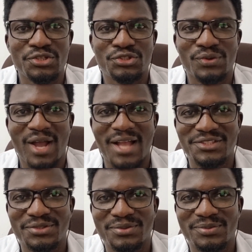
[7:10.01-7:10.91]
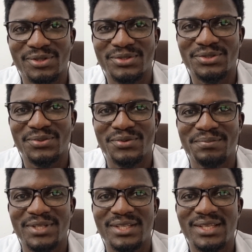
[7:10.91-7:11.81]
you should ask your doctor will
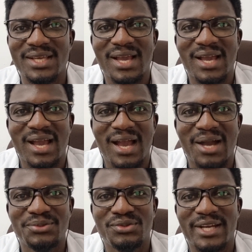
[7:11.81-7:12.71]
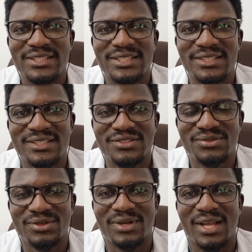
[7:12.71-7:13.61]
be, how do I take this drug?